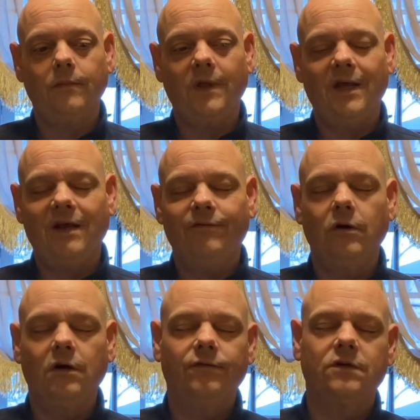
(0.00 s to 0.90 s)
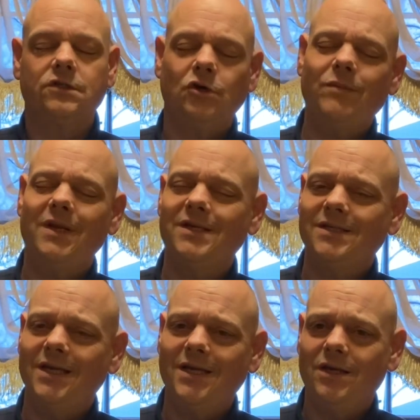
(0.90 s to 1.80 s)
And I've heard it for so many
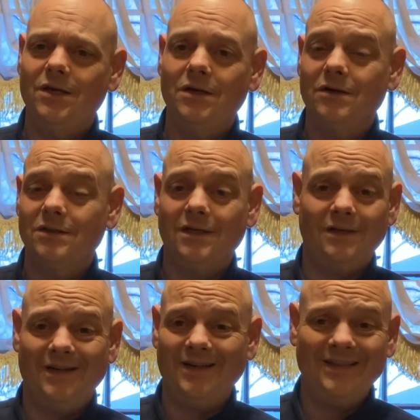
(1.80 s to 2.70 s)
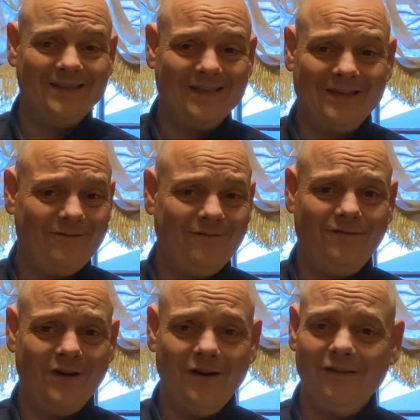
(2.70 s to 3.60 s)
stinking years. I have
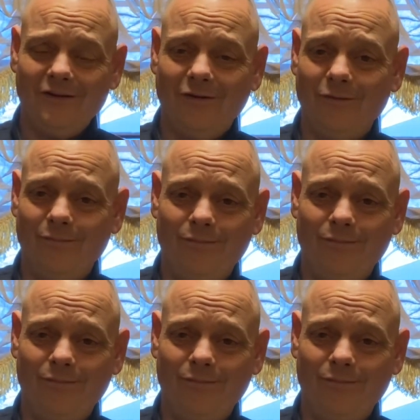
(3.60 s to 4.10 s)
very little